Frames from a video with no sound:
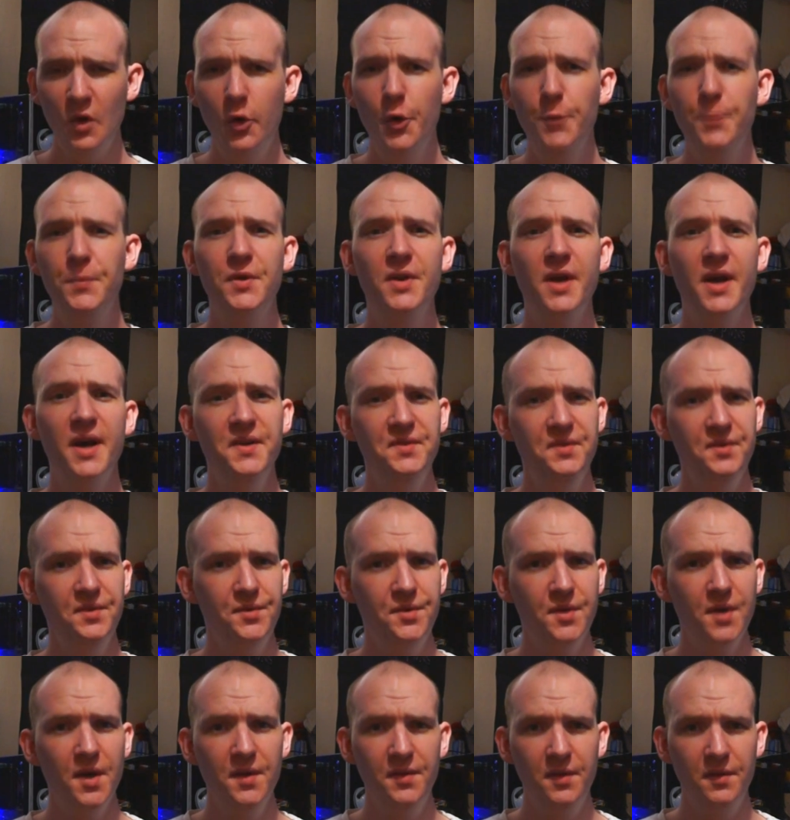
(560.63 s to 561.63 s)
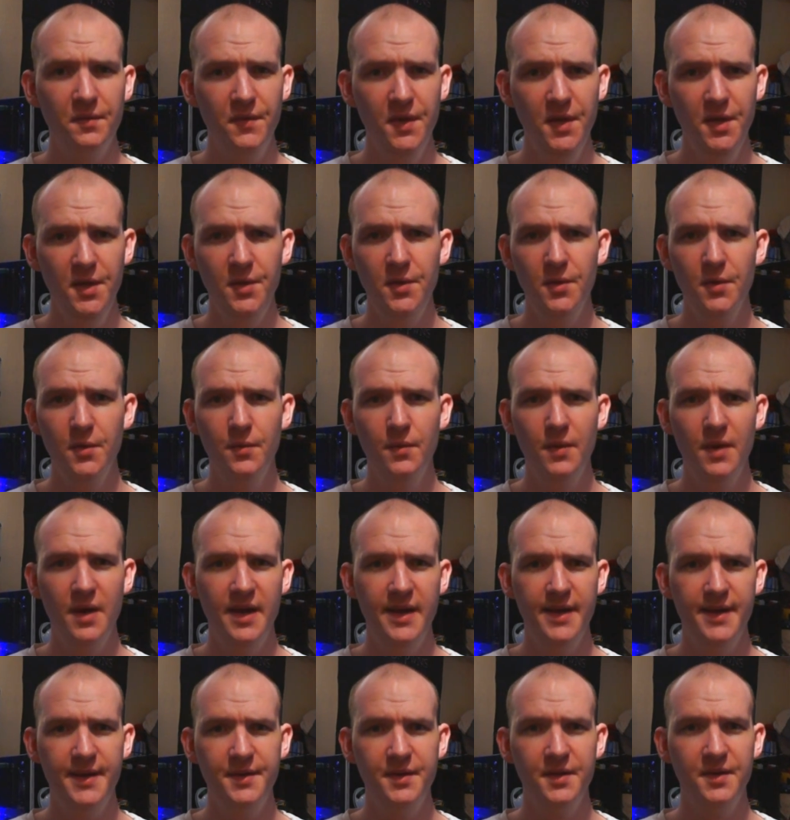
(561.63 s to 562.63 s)
Hope you guys enjoyed the video,
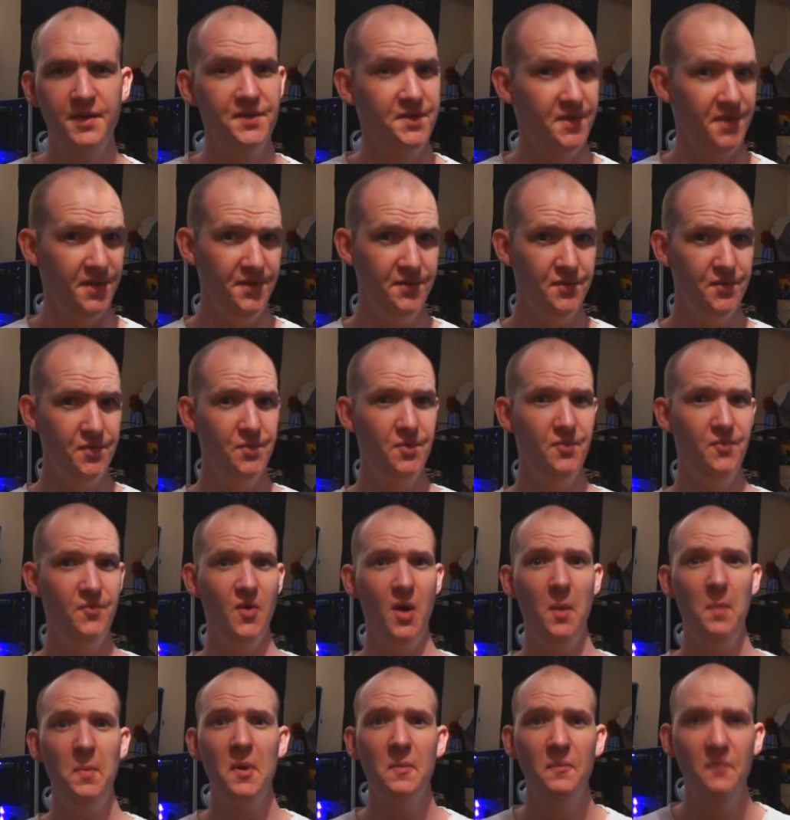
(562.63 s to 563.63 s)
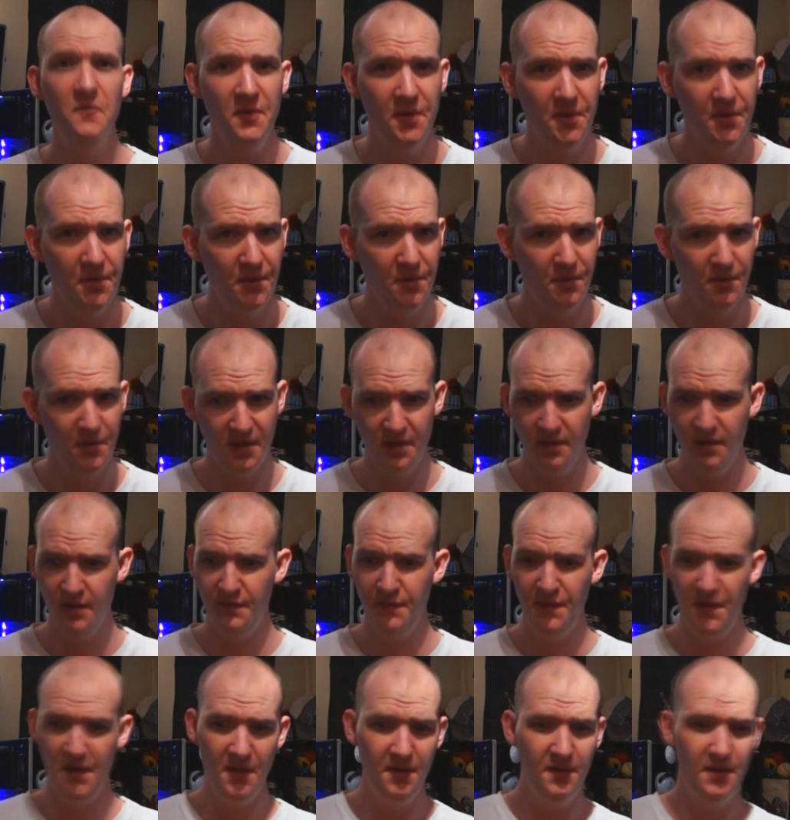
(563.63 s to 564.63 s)
and uh, stay tuned for upcoming video
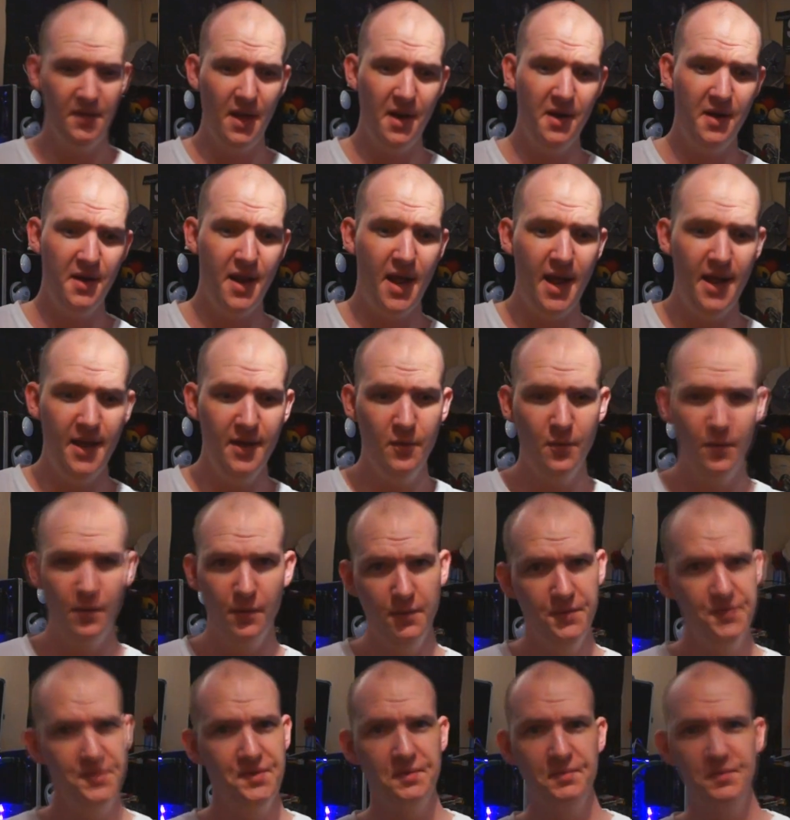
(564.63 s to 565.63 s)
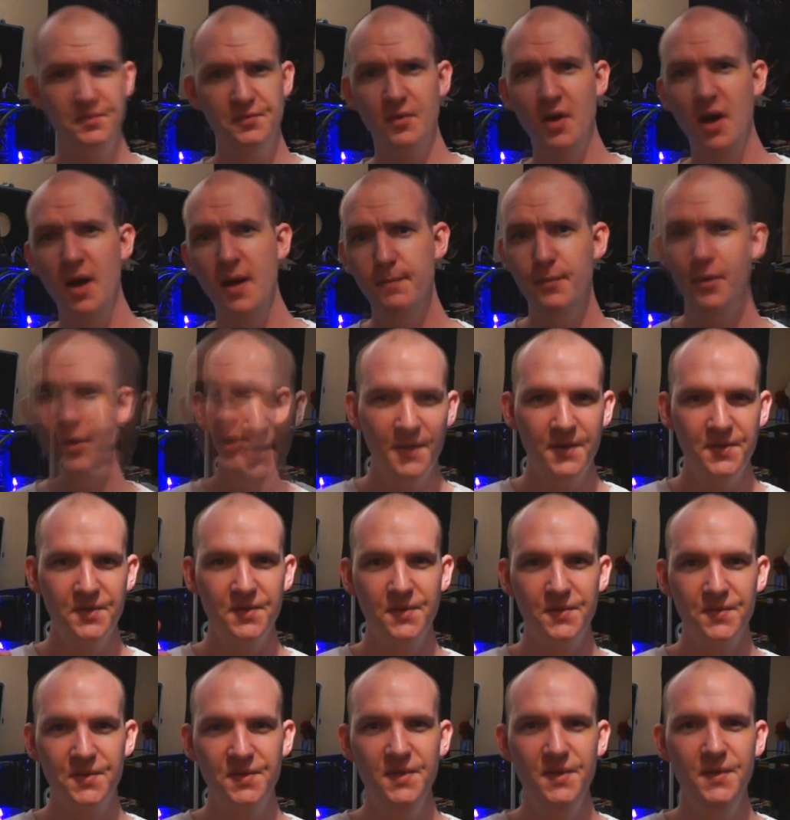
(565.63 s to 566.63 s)
and hit that like or subscribe button.
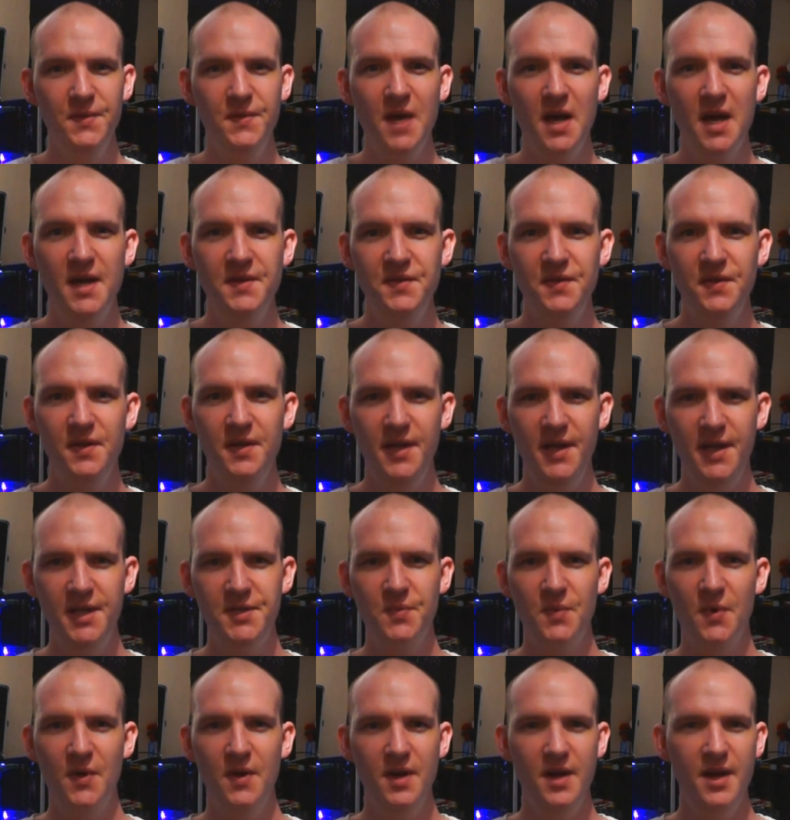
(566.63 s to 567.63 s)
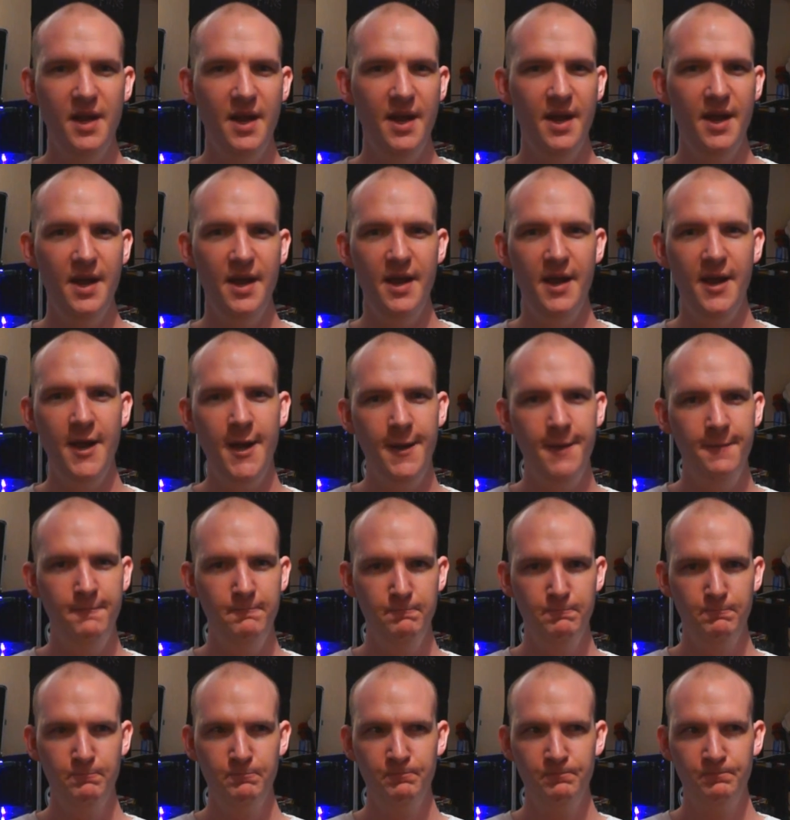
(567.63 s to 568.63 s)
So see you guys in the next one, and
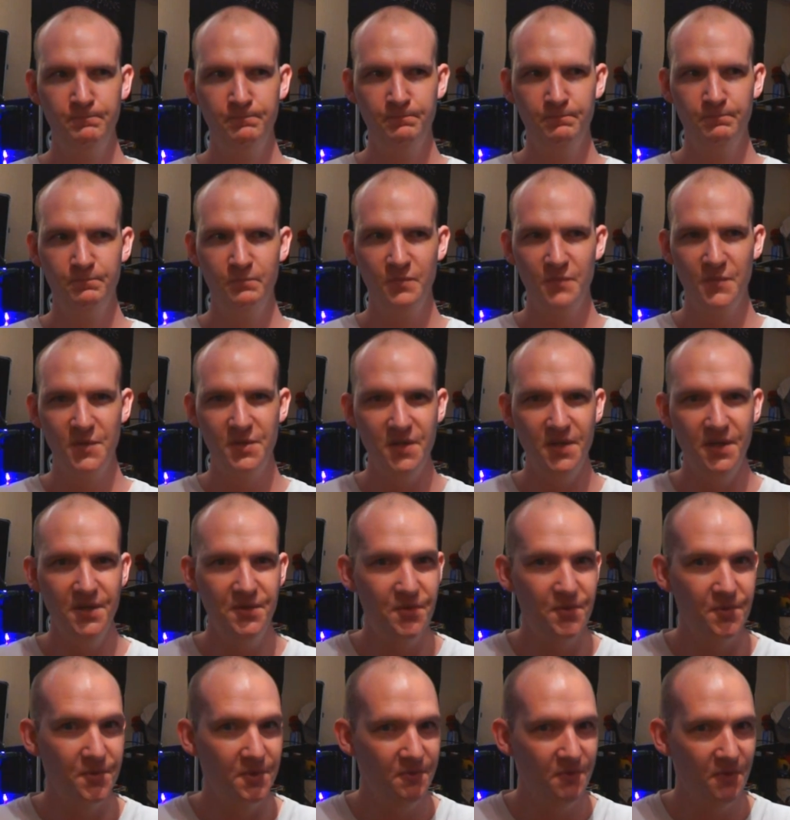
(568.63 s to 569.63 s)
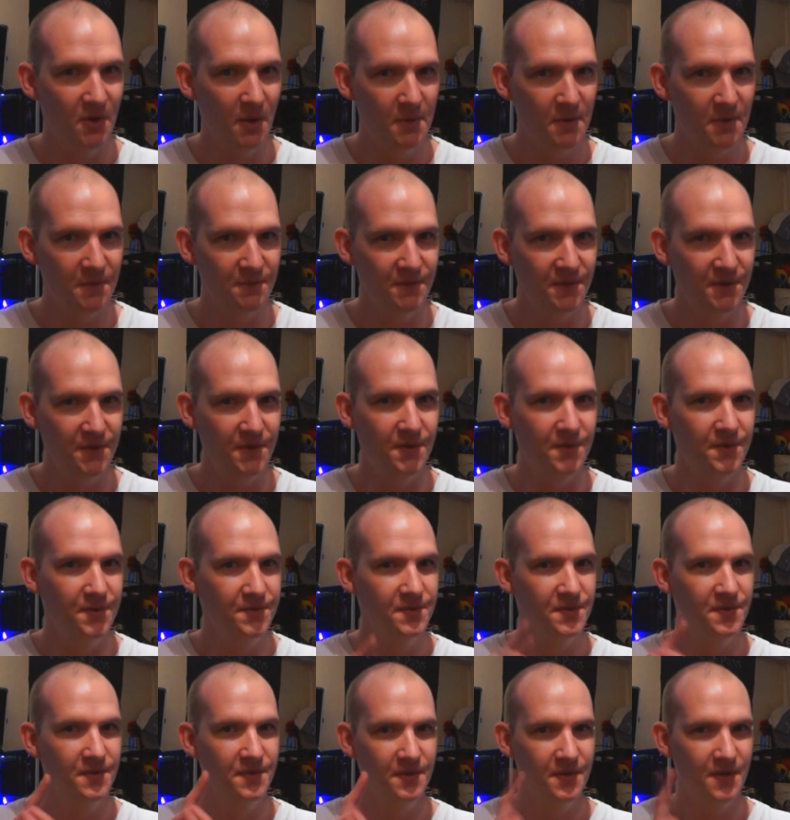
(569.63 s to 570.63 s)
stay tuned for upcoming
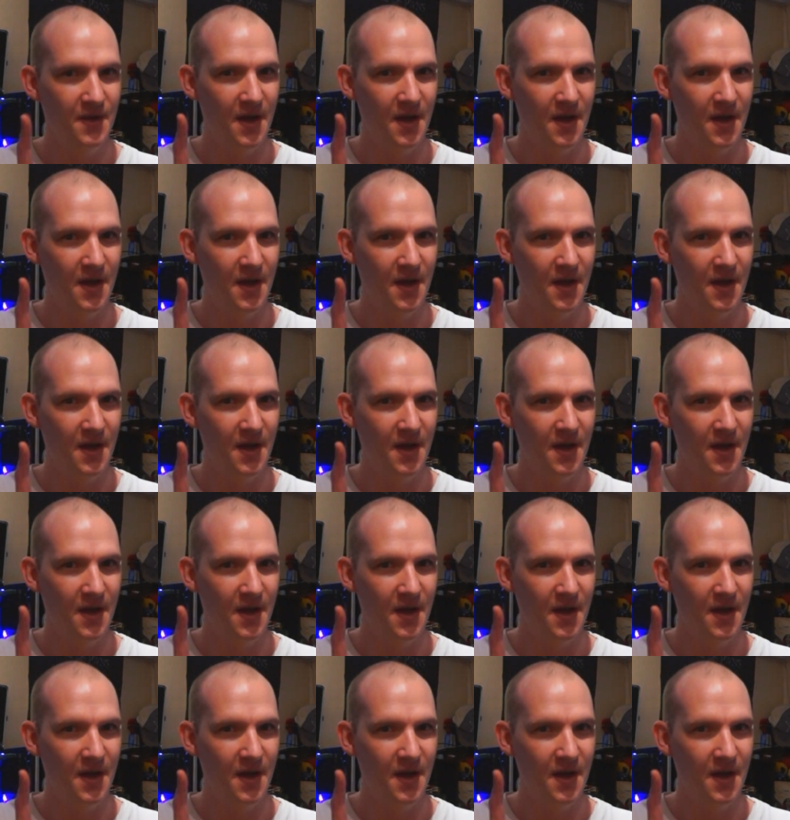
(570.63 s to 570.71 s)
videos.